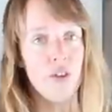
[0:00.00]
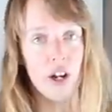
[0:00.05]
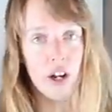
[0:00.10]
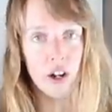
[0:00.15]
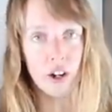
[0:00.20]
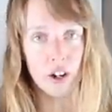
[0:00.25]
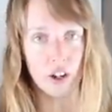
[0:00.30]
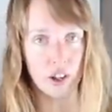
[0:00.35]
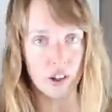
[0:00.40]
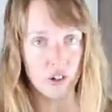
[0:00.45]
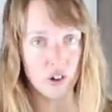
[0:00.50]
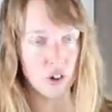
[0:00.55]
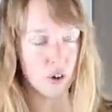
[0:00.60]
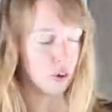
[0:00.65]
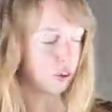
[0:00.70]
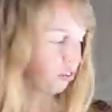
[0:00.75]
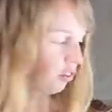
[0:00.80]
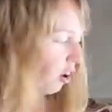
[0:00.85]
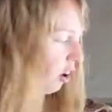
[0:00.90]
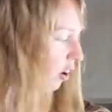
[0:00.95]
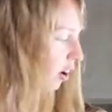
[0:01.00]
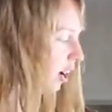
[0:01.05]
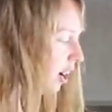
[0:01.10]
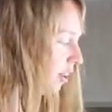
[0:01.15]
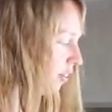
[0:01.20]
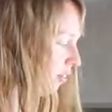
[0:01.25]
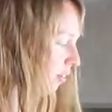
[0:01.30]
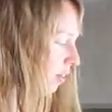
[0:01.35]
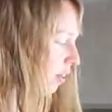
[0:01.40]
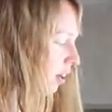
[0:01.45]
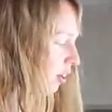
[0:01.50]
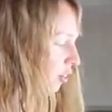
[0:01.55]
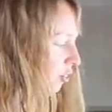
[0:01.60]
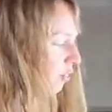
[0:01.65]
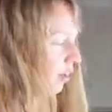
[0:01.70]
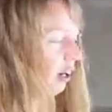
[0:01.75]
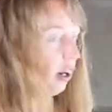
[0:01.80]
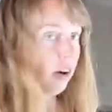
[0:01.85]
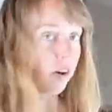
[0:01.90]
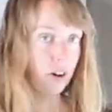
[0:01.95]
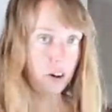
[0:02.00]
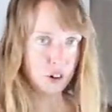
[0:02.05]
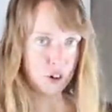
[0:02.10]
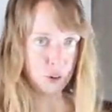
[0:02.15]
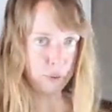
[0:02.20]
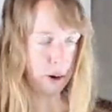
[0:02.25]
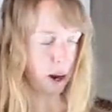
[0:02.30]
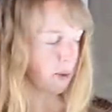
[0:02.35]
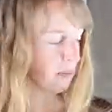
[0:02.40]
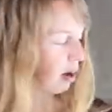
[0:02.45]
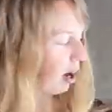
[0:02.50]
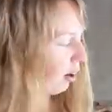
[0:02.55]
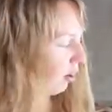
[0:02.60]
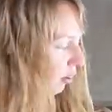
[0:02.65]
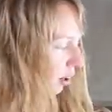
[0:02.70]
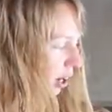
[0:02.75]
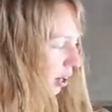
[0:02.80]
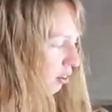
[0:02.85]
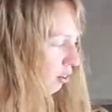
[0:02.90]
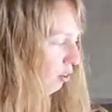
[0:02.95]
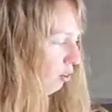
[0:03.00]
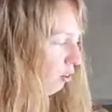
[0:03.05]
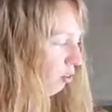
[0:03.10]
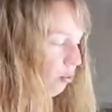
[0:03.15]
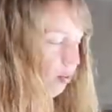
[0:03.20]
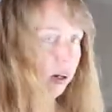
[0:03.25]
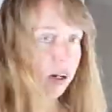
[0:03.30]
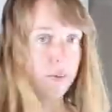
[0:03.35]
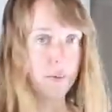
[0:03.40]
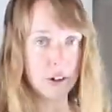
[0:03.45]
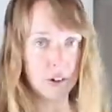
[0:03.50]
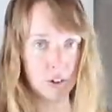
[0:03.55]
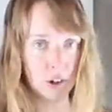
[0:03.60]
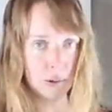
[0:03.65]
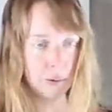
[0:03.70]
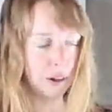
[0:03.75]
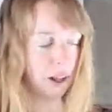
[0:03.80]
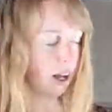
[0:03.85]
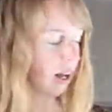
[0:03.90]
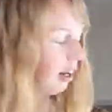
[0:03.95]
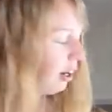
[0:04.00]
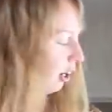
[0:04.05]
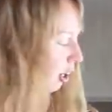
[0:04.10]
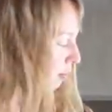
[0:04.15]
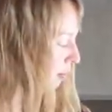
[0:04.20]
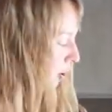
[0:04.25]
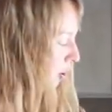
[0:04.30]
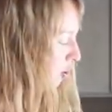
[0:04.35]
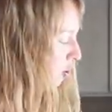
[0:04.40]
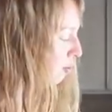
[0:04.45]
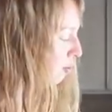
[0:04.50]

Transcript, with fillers: Vinegar gets used for all kinds of things. Vinegar in a spray bottle gets used when I want to apply it in a more